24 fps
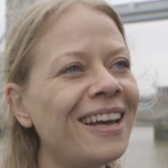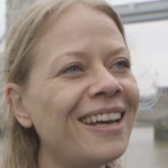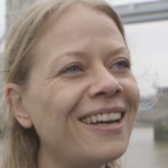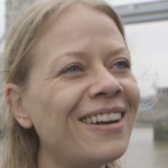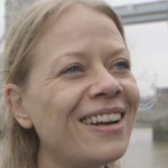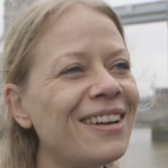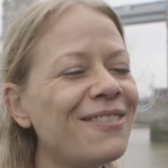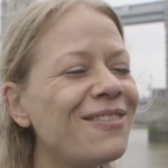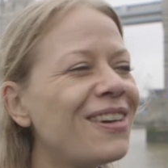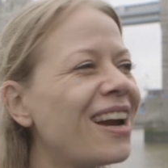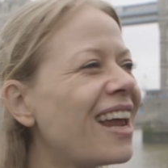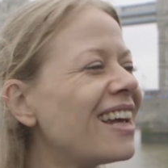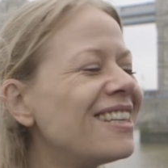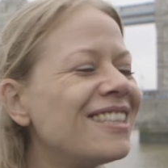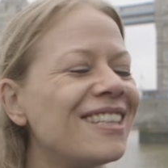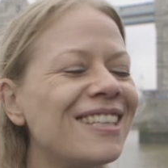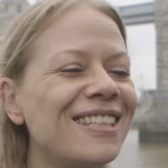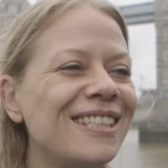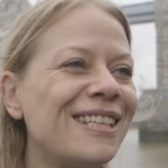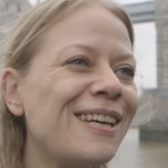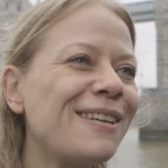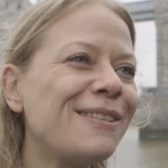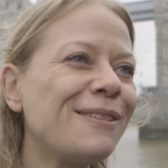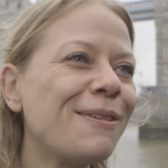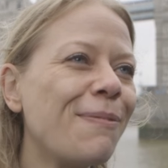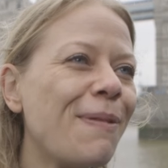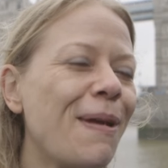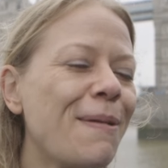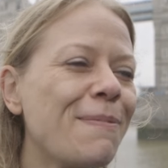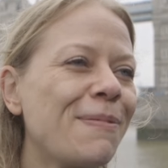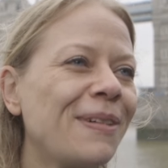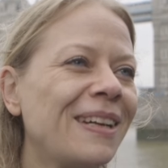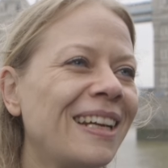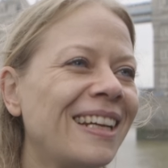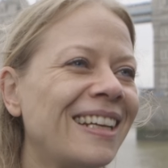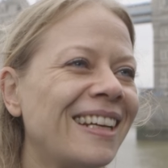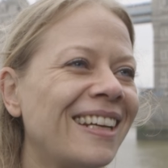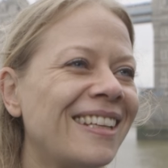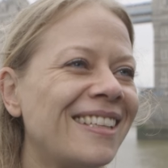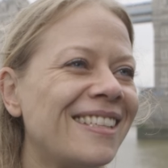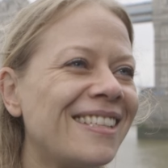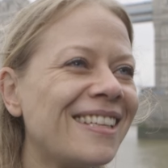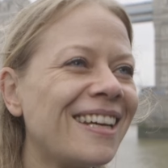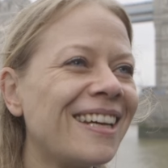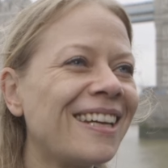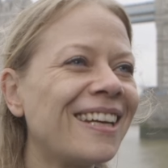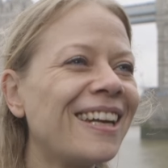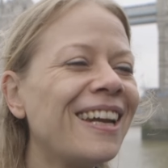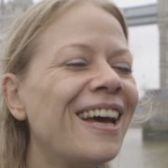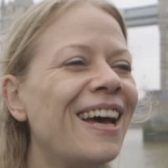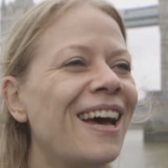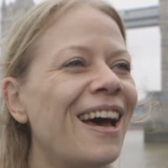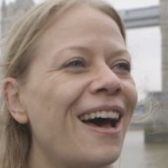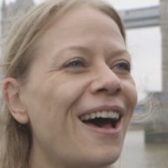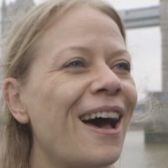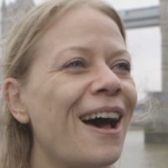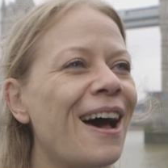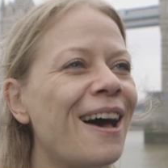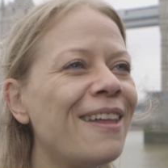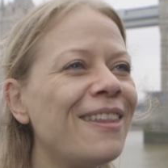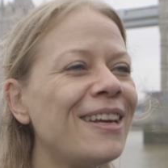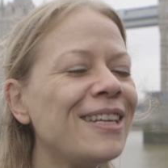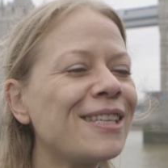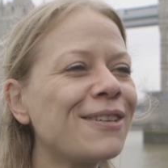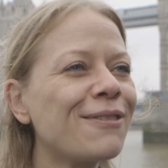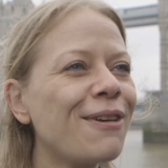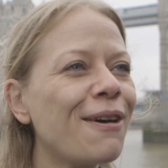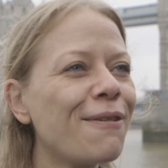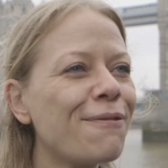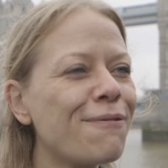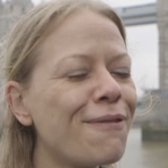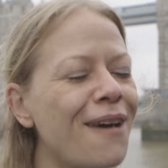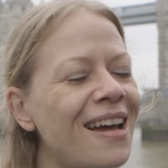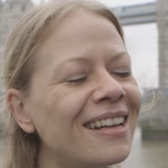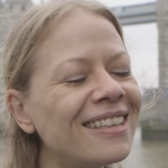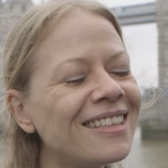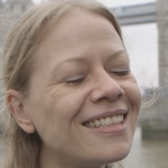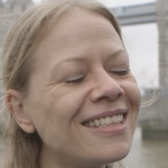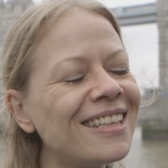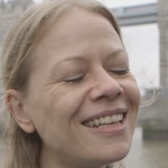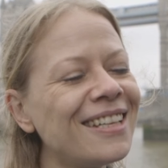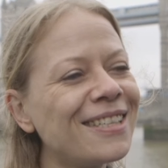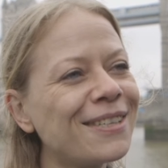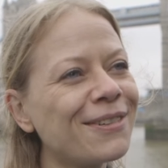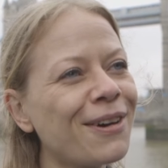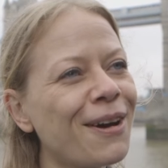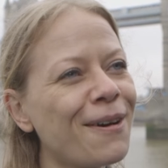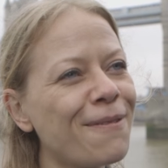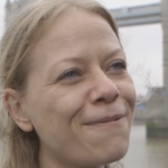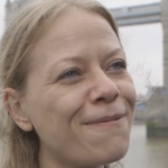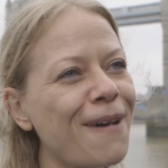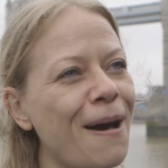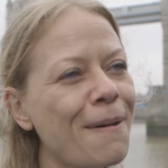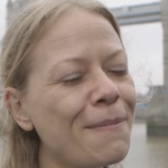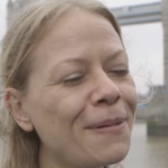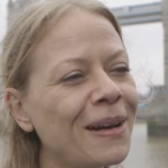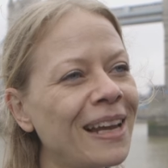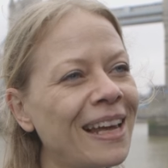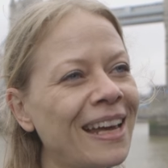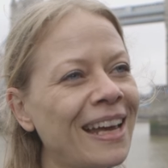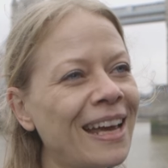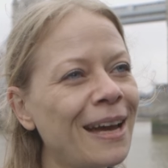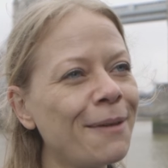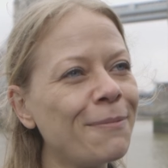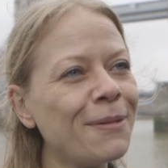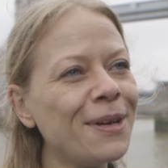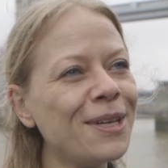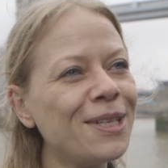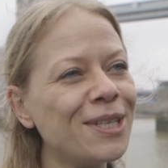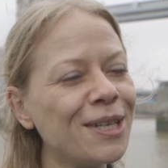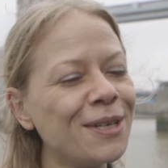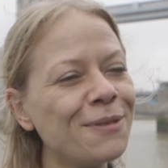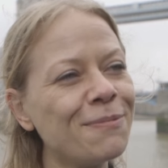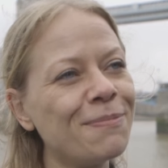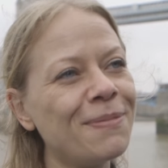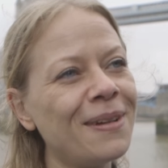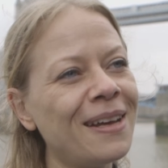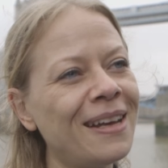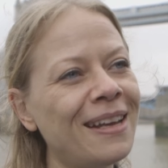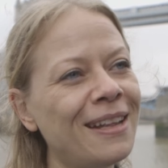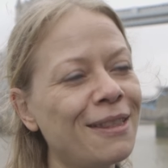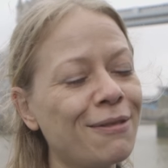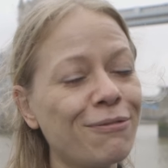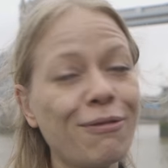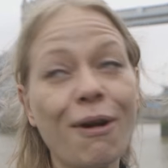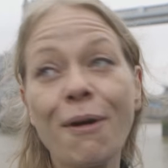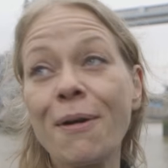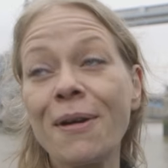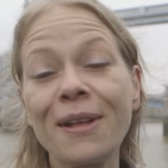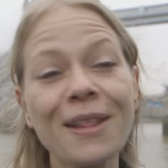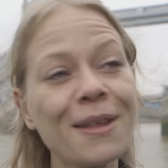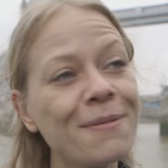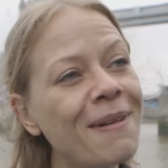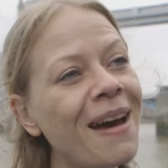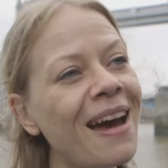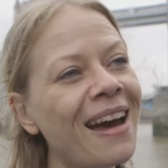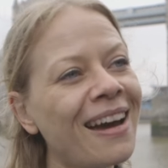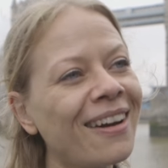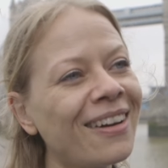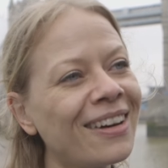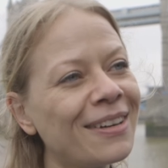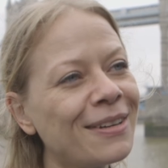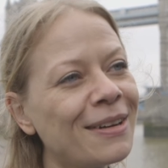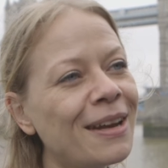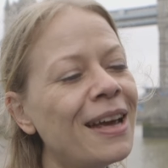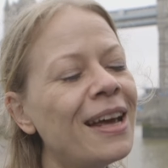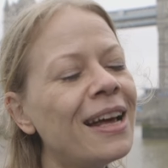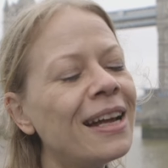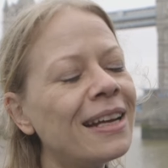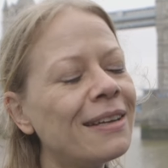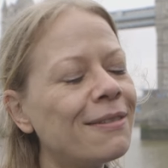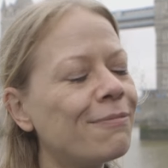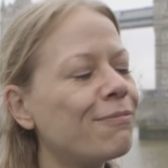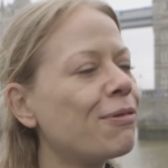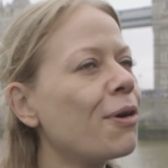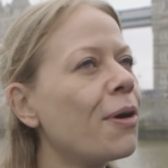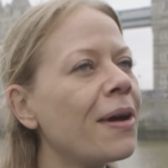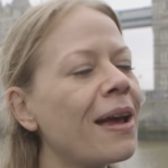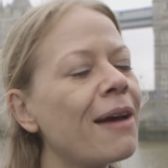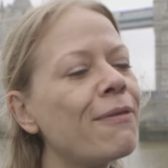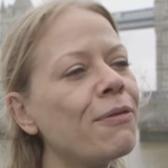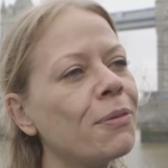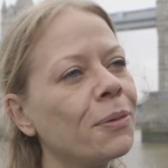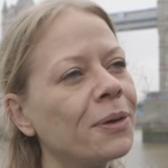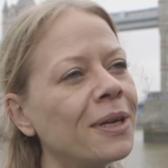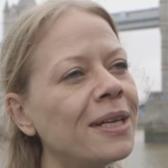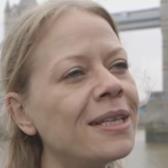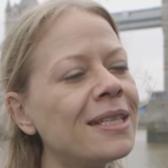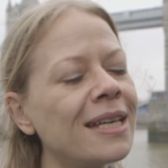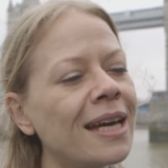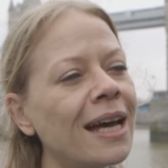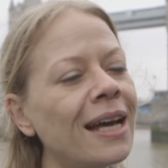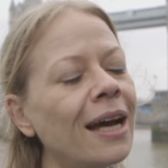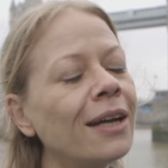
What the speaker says: in relationships with people in London. These are our friends, these are our family, and we shouldn't be throwing them out and throwing everyone into